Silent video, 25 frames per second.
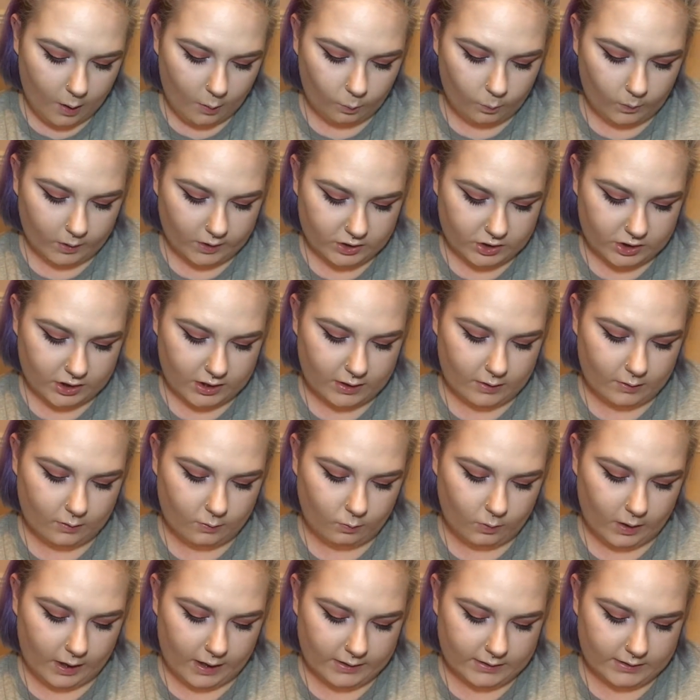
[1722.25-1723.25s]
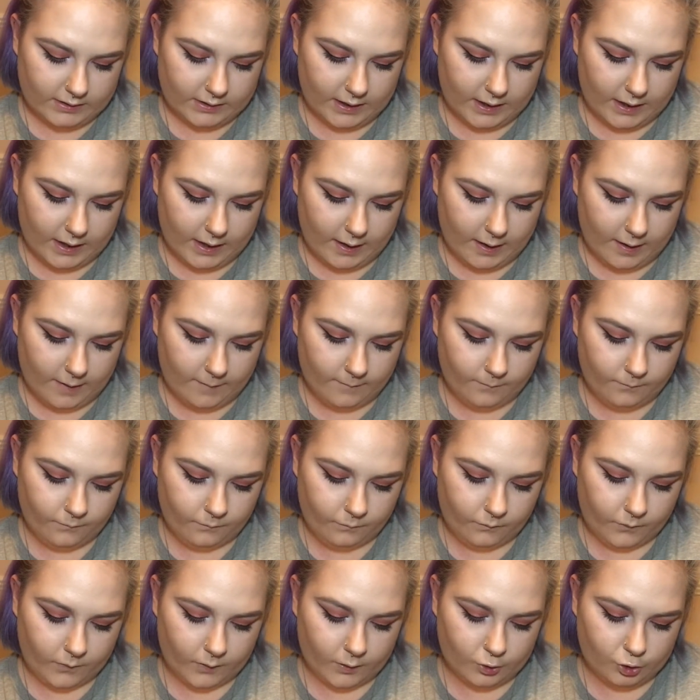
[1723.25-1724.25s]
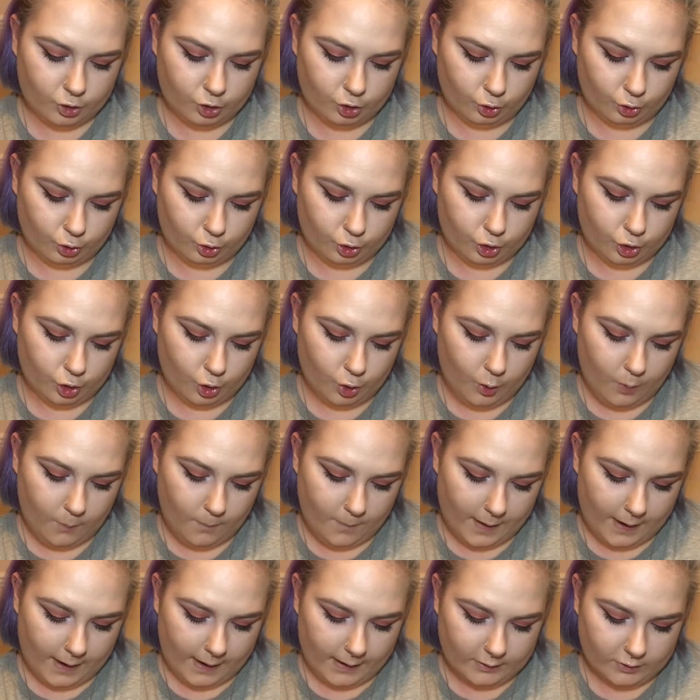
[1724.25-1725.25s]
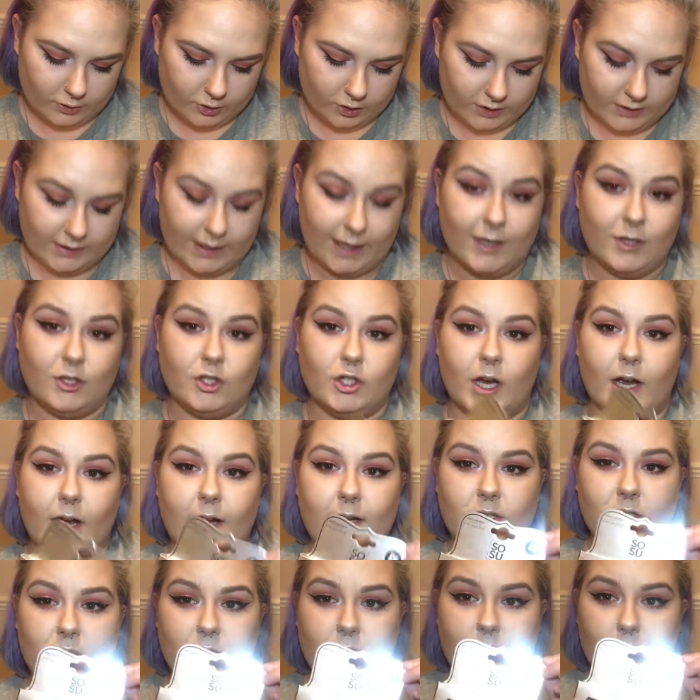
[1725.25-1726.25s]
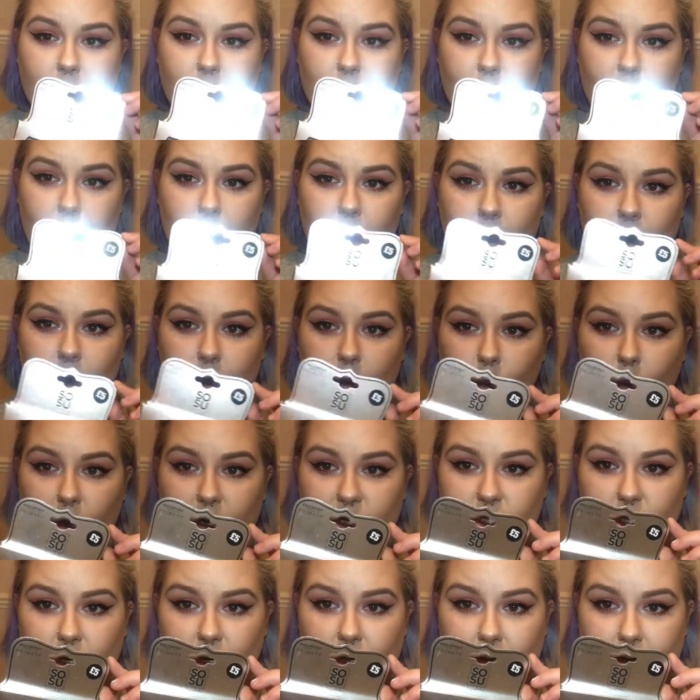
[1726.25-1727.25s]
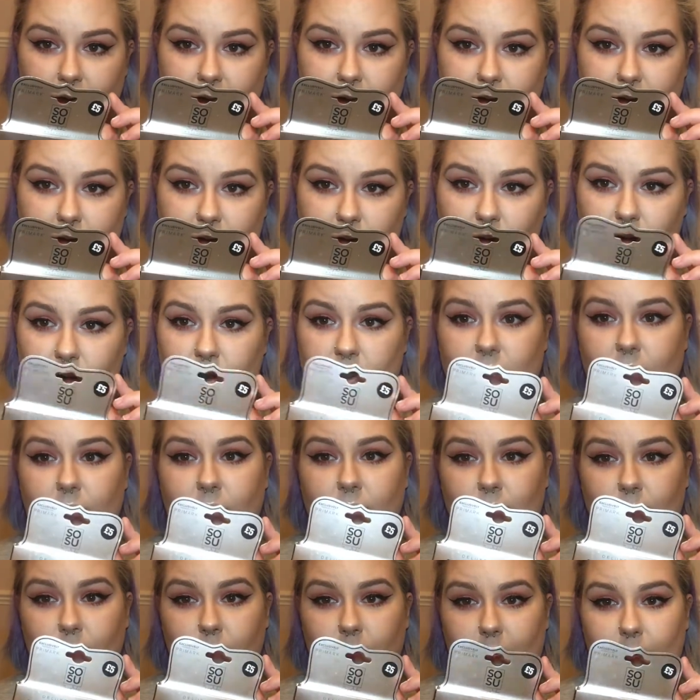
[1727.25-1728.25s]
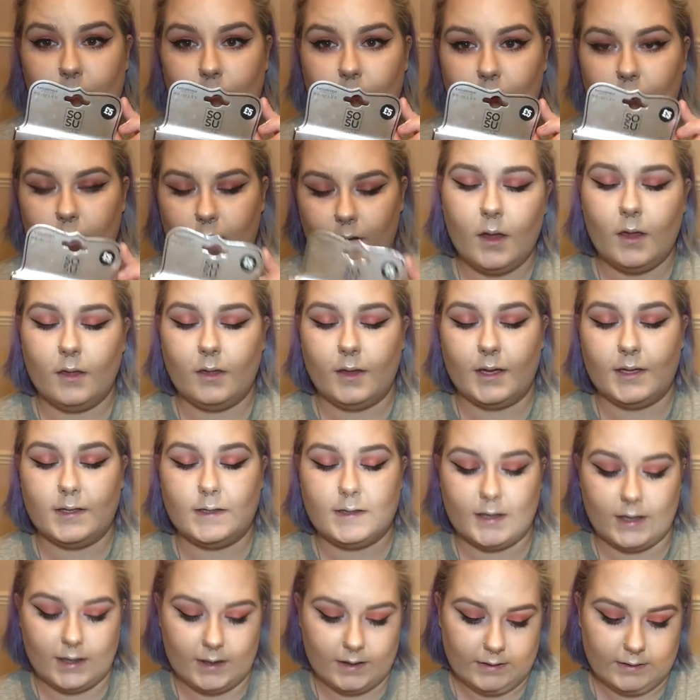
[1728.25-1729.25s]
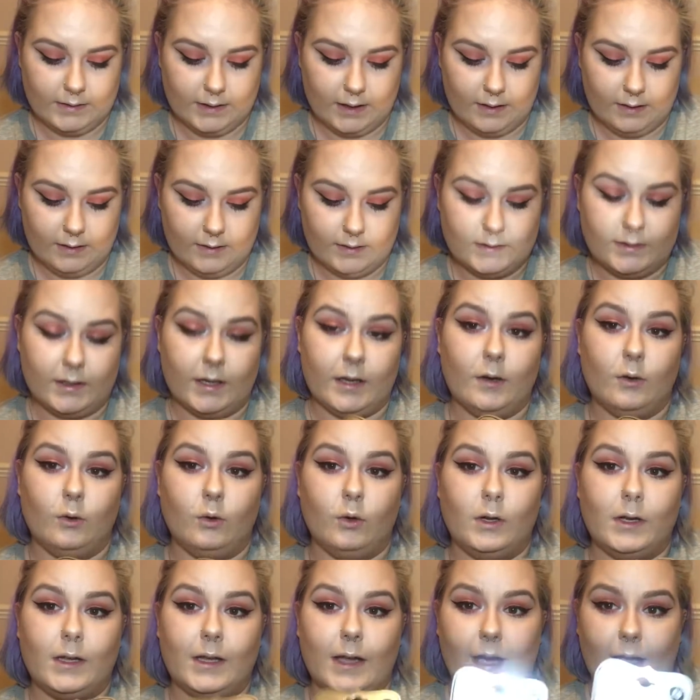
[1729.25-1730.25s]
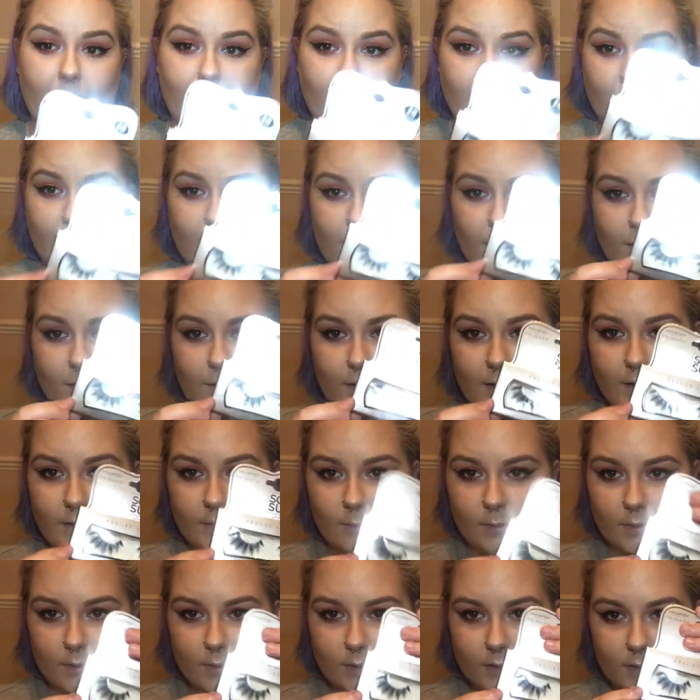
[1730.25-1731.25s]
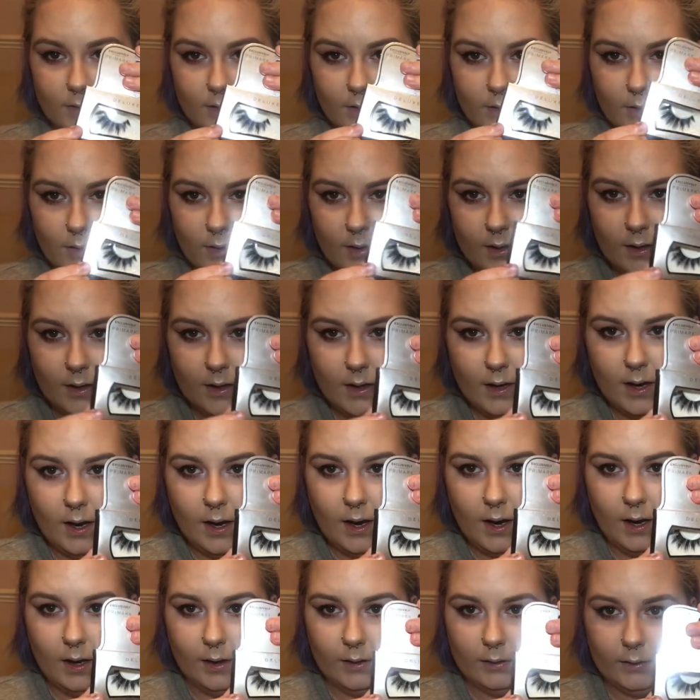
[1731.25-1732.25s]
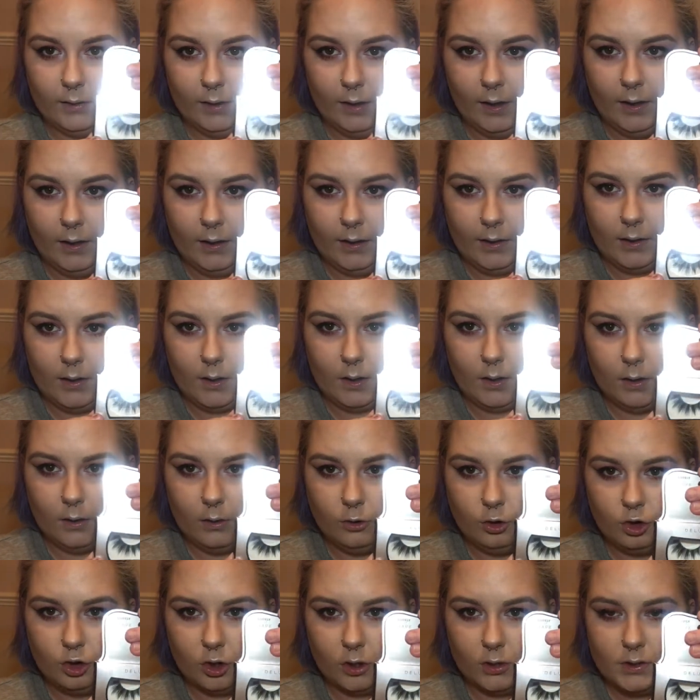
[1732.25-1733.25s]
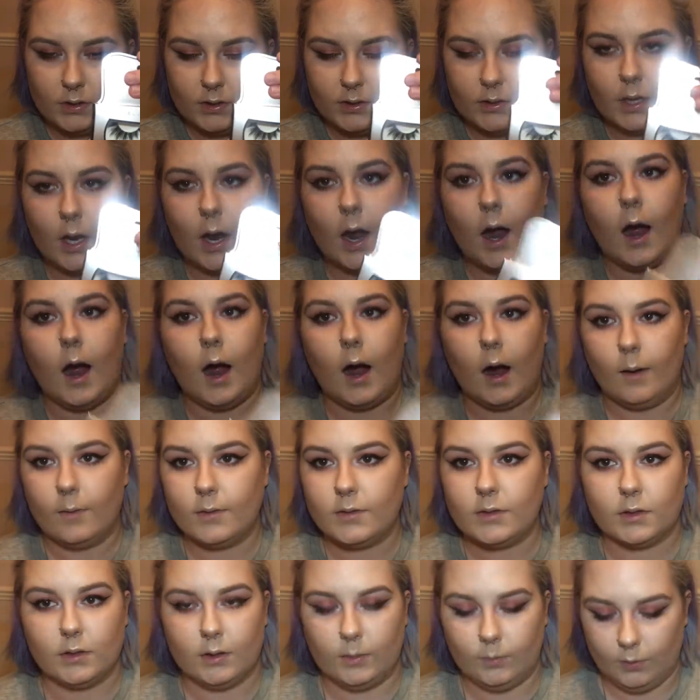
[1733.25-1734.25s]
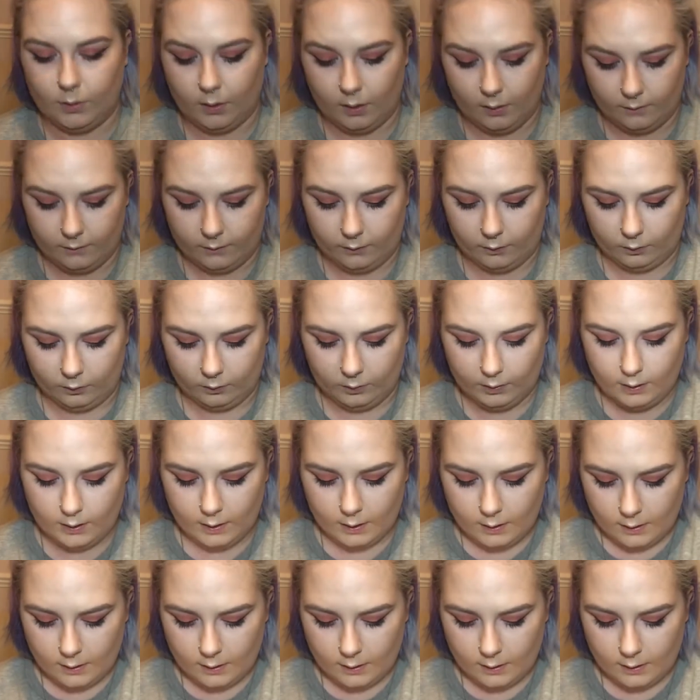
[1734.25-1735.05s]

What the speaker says: which is the So Sue by Suzanne Jackson, which are exclusive to Primark. This is in the style Kylie, these ones, and like just absolutely beautiful.